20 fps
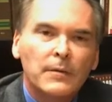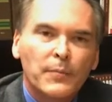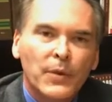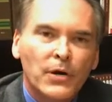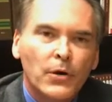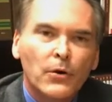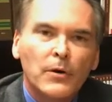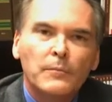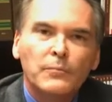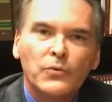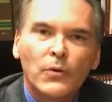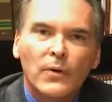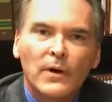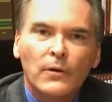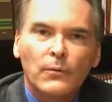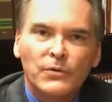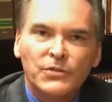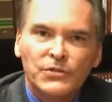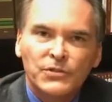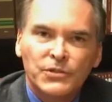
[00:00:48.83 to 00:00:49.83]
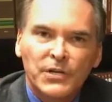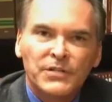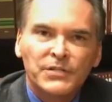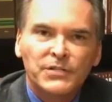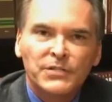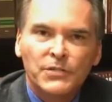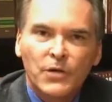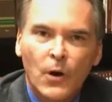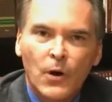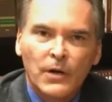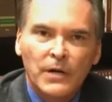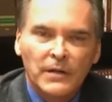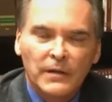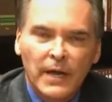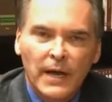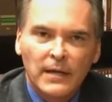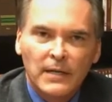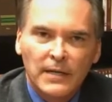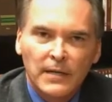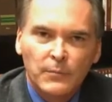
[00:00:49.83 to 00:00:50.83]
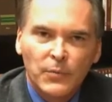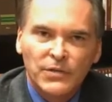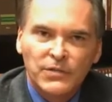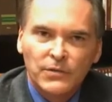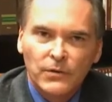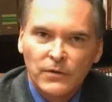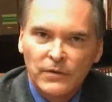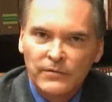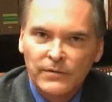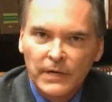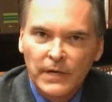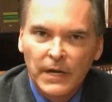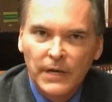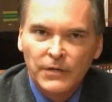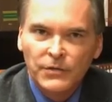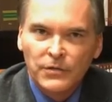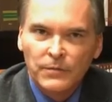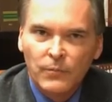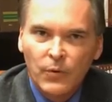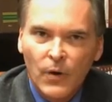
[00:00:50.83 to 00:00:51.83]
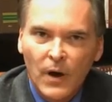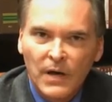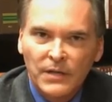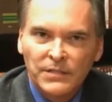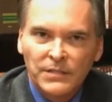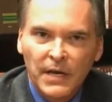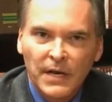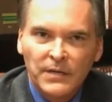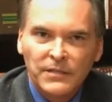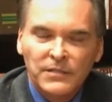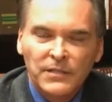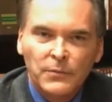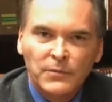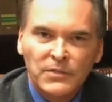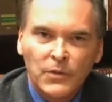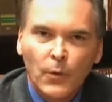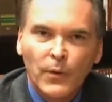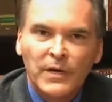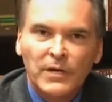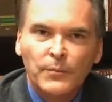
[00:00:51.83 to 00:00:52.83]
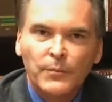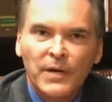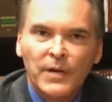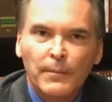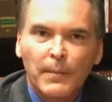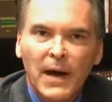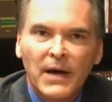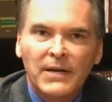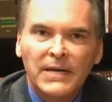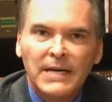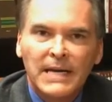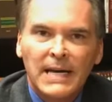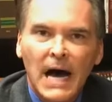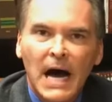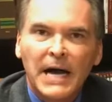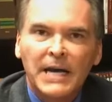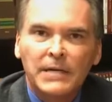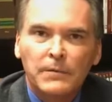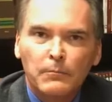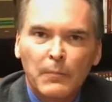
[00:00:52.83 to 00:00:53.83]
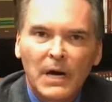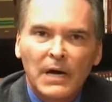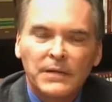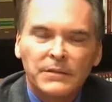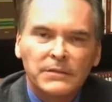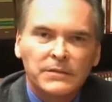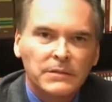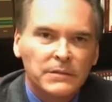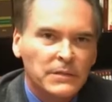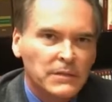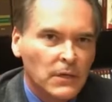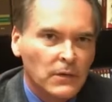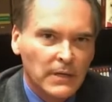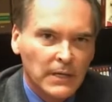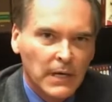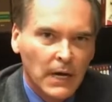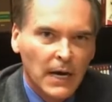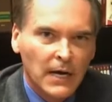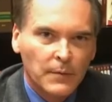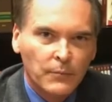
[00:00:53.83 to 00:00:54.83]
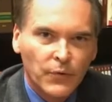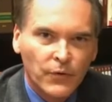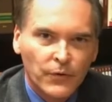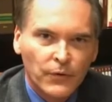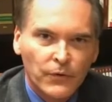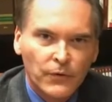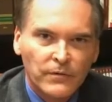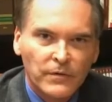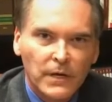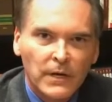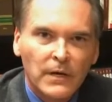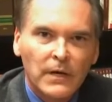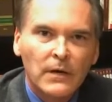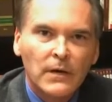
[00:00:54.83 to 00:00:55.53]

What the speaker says: But her employer was just starting that labor certification process, and it was going to be about 9 months until it got approved,